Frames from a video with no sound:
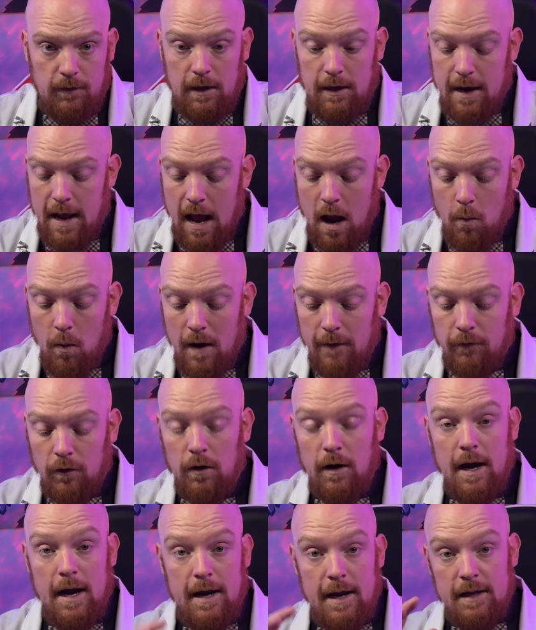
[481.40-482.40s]
of it.
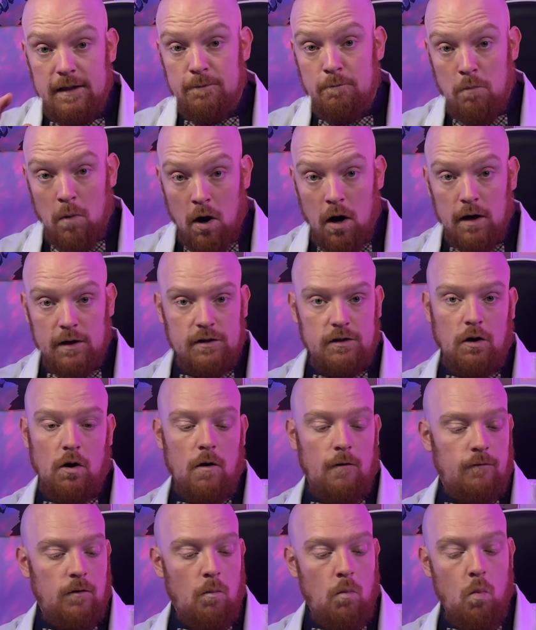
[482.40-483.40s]
However, it is marked to
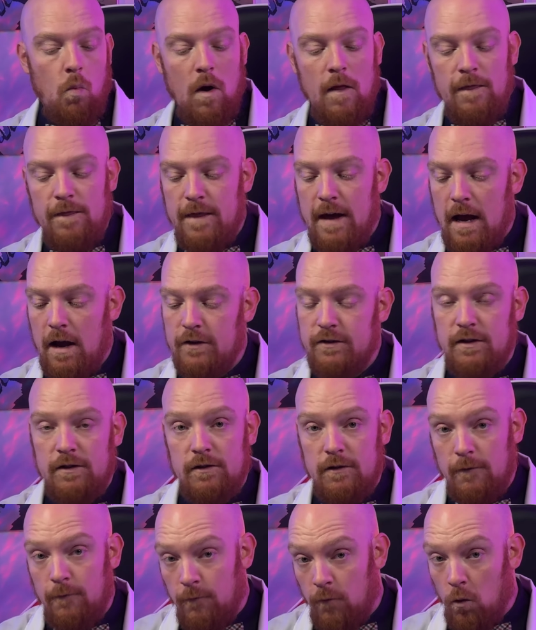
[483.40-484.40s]
go from 1,000
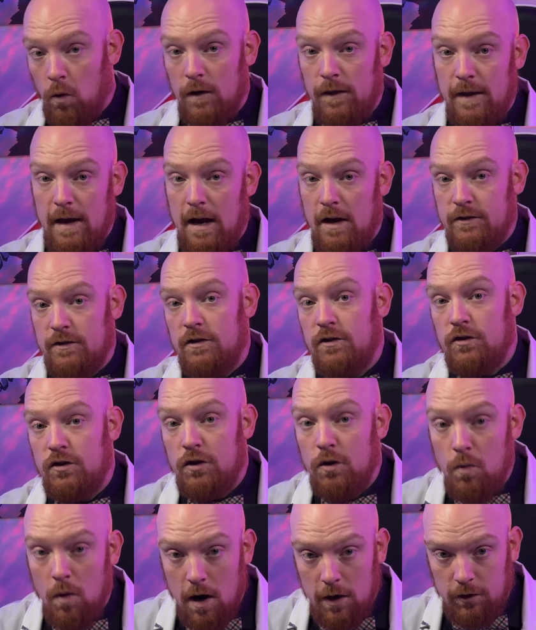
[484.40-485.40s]
to
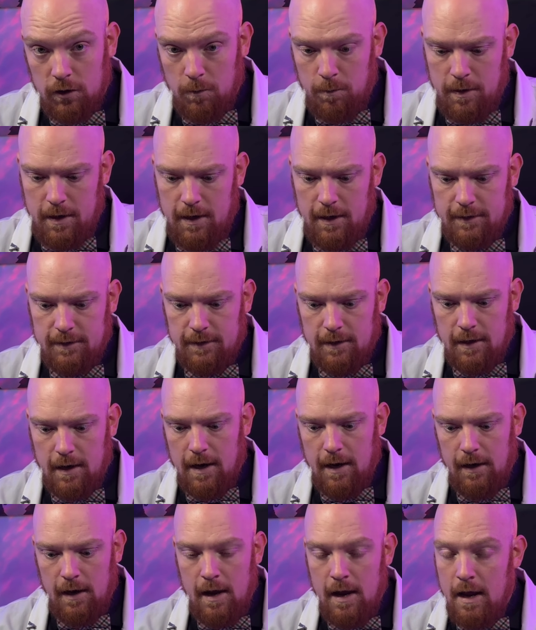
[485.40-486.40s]
4,200
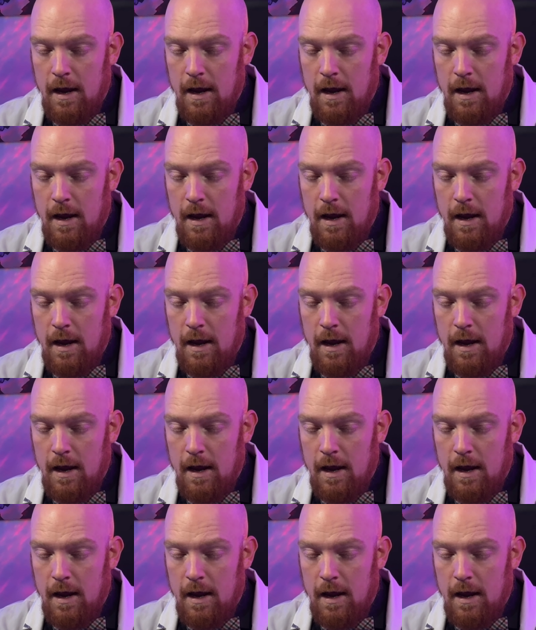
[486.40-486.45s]
PSI.